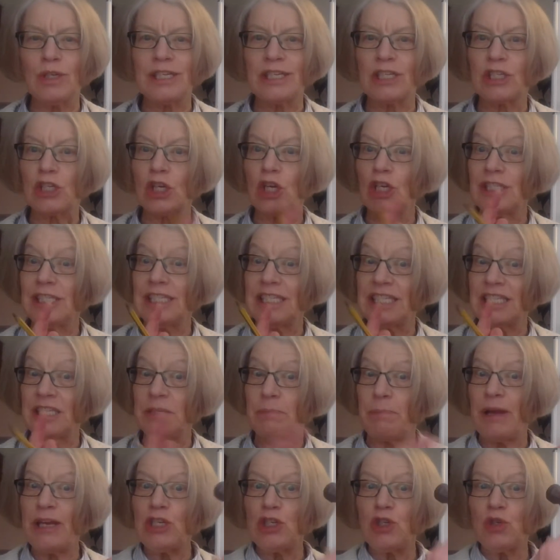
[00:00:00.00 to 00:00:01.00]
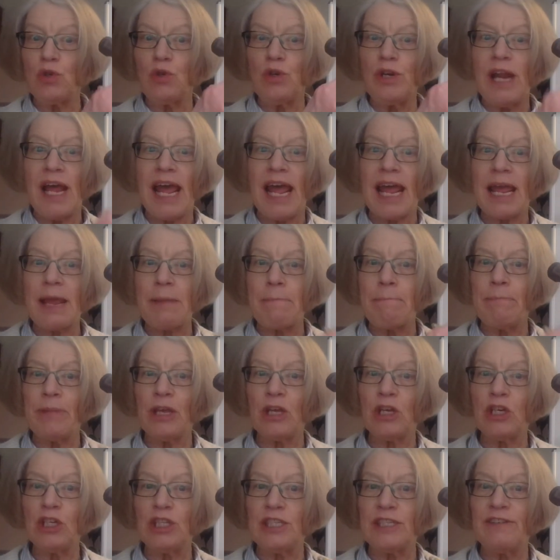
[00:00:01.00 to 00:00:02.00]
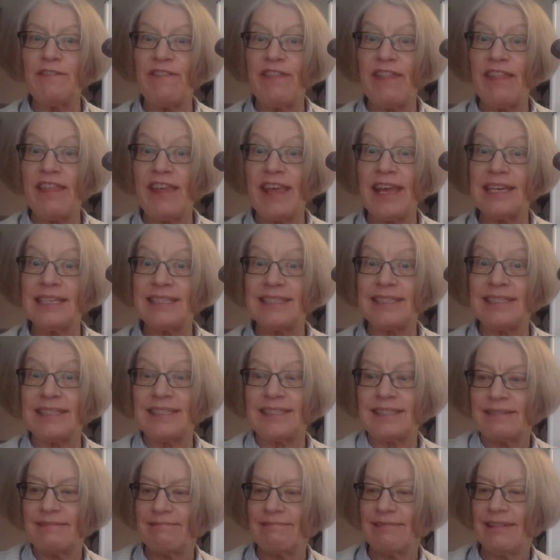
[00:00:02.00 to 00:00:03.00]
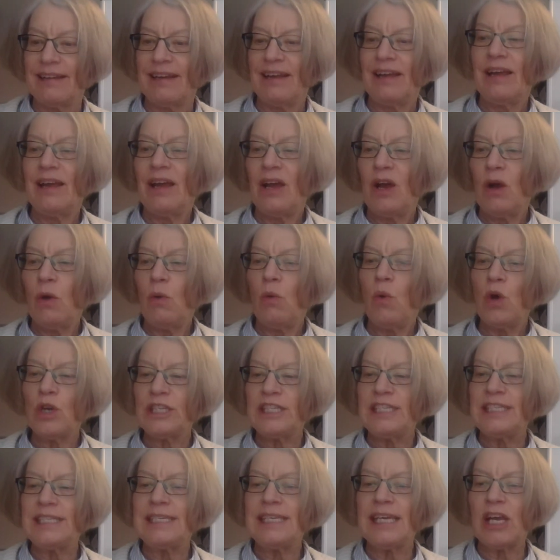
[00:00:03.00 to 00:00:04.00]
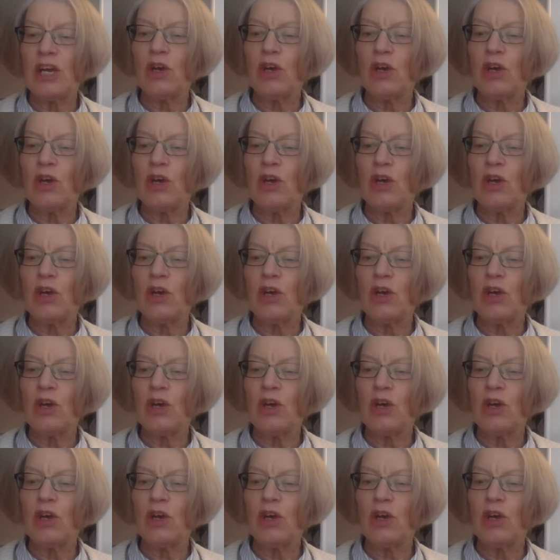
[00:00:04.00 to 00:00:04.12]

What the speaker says: It's got a special name because of this. What is it